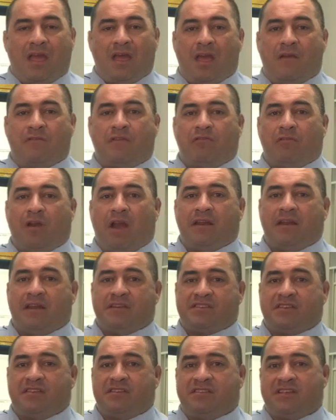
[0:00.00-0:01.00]
Heavy rain
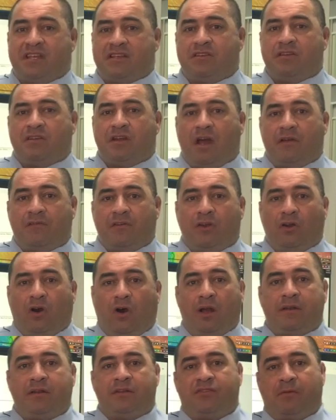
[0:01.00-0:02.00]
has continued
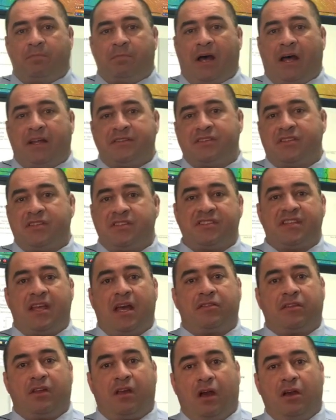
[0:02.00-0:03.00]
overnight to parts of the
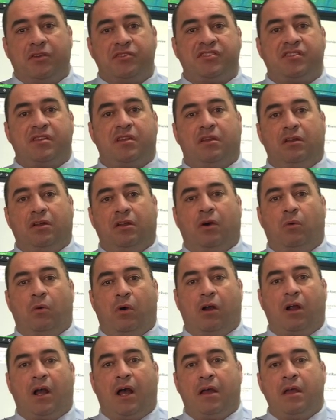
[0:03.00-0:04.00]
South Coast,
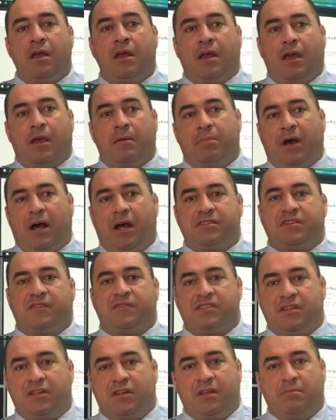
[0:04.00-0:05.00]
Illawarra and parts of
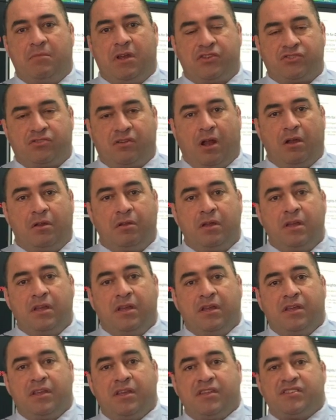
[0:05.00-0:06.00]
Sydney Metro.
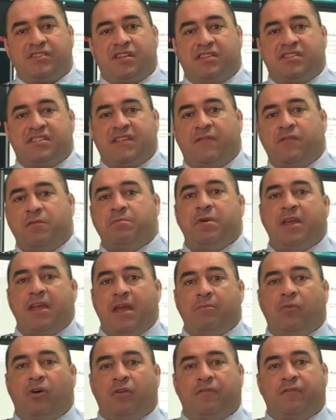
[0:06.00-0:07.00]
Since
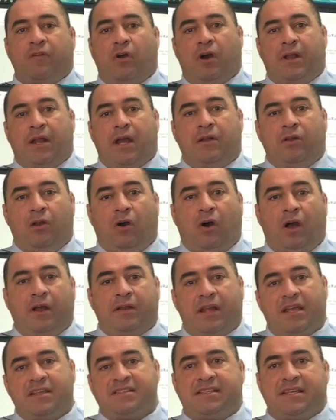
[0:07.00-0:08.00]
7pm on Friday night,
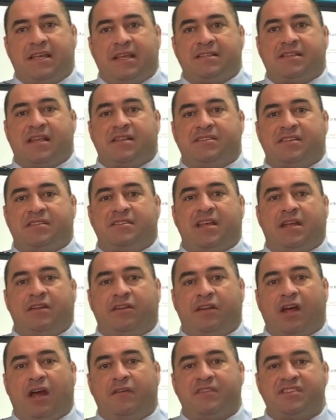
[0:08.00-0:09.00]
SES has
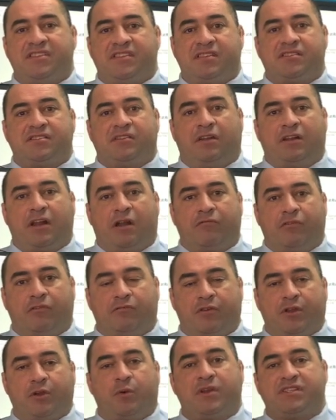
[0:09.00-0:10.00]
attended over 1,600
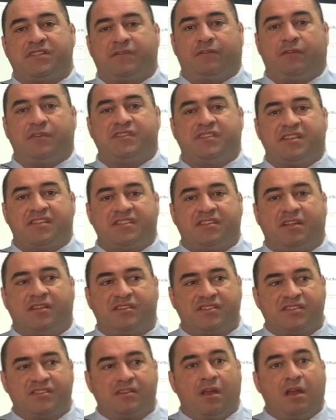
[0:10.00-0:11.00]
requests for
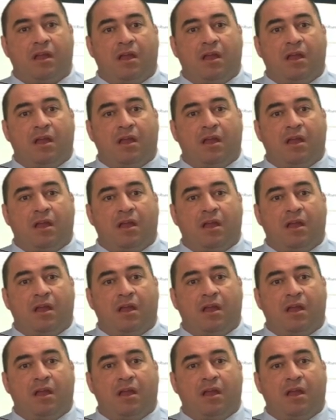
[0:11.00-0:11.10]
assistance